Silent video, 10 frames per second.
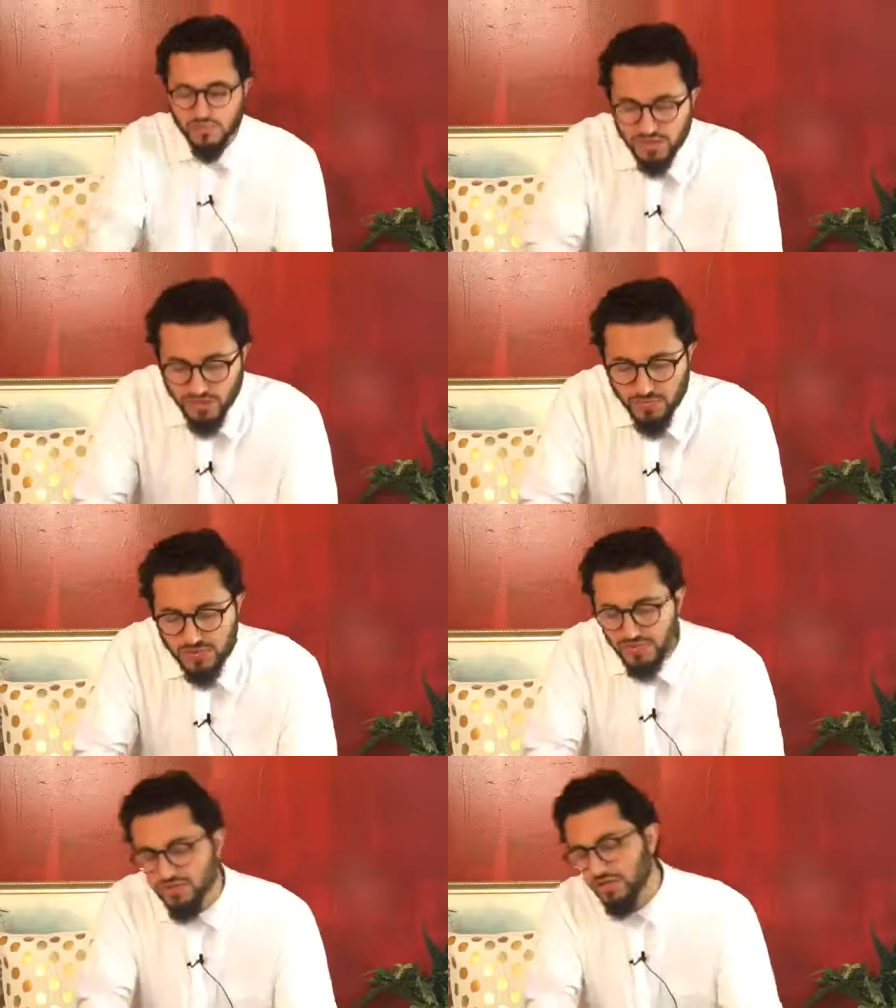which I'll be
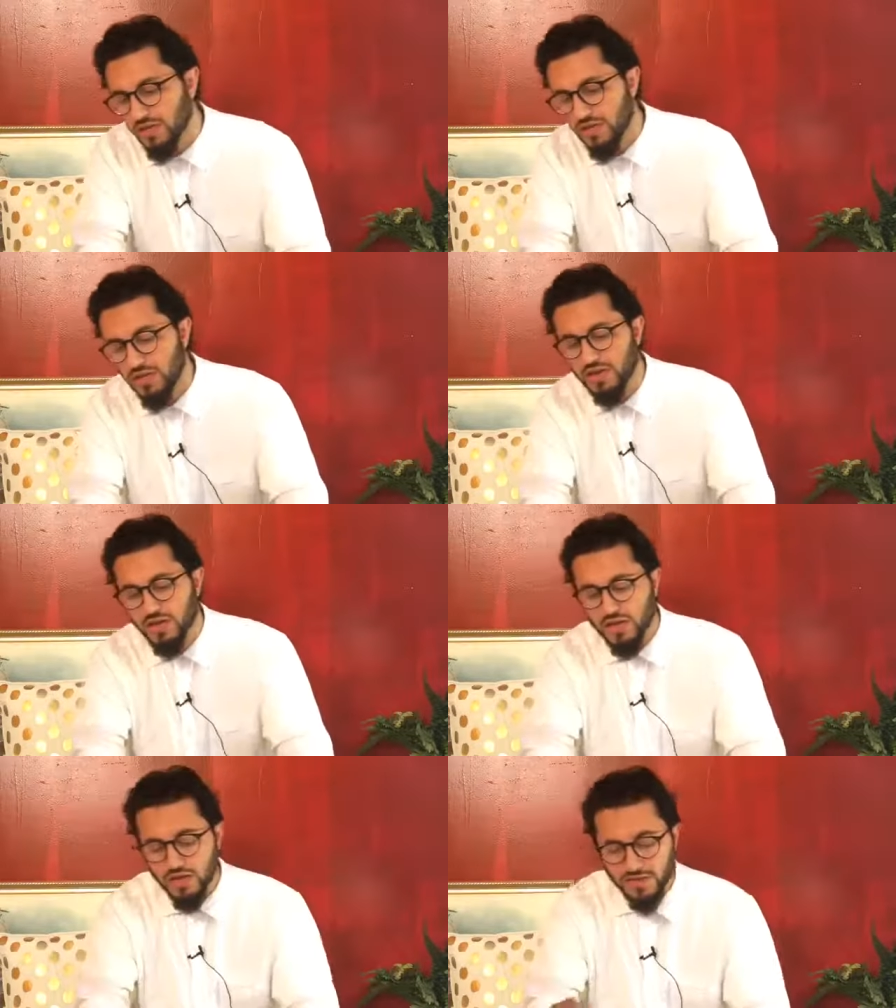teaching in
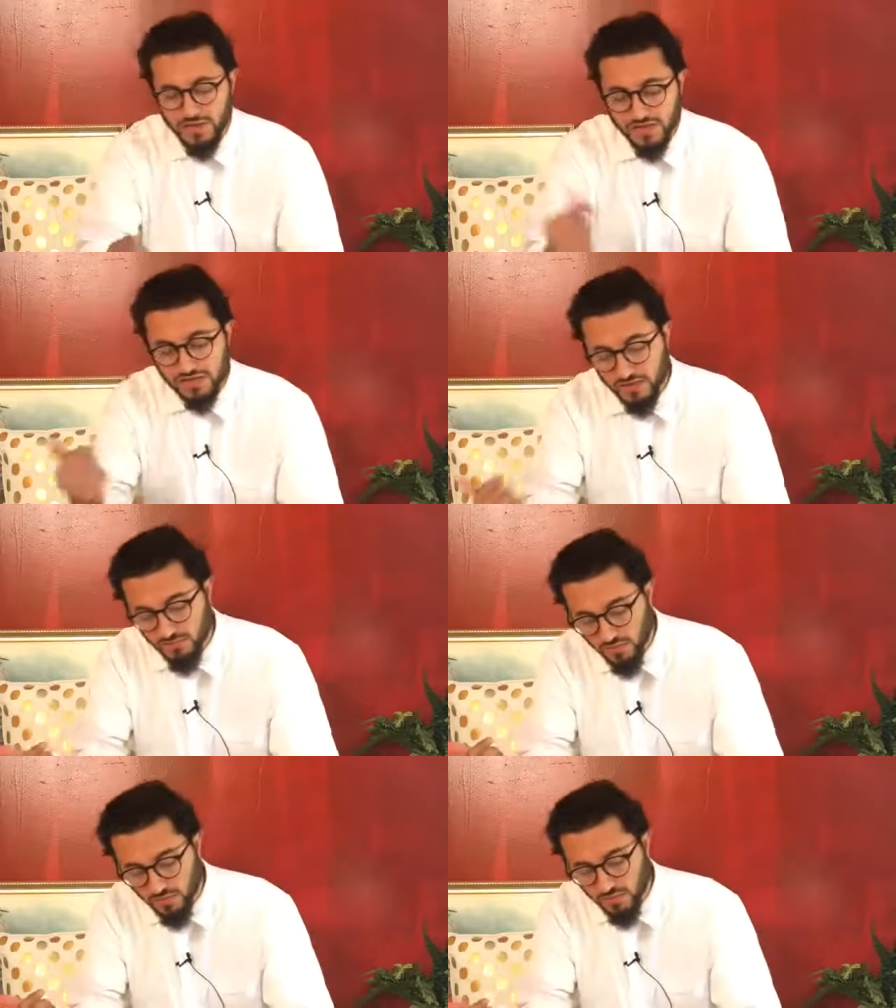
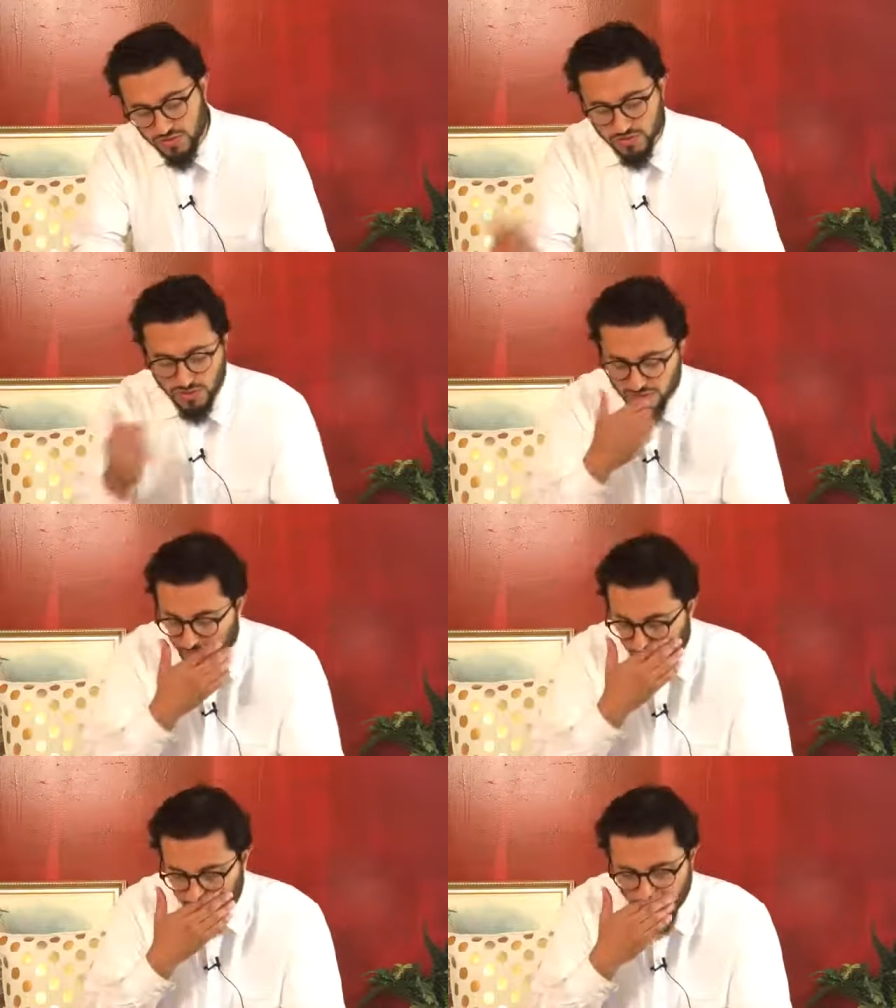Istanbul, which will also
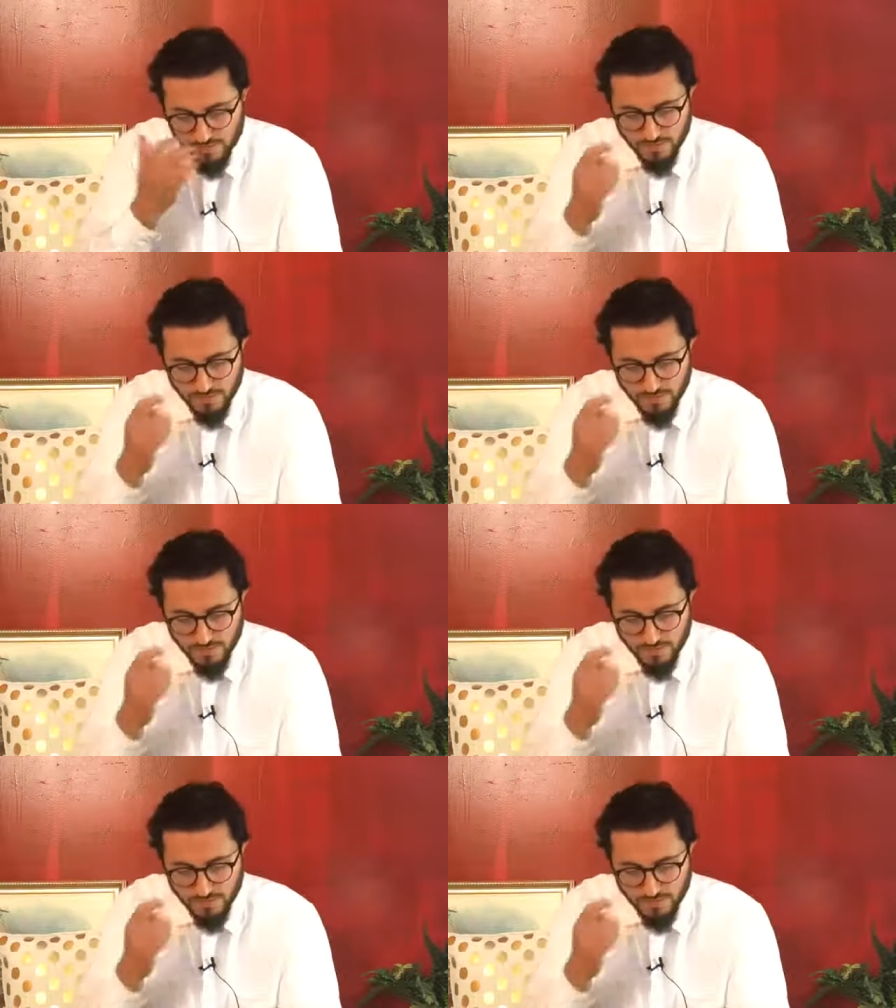be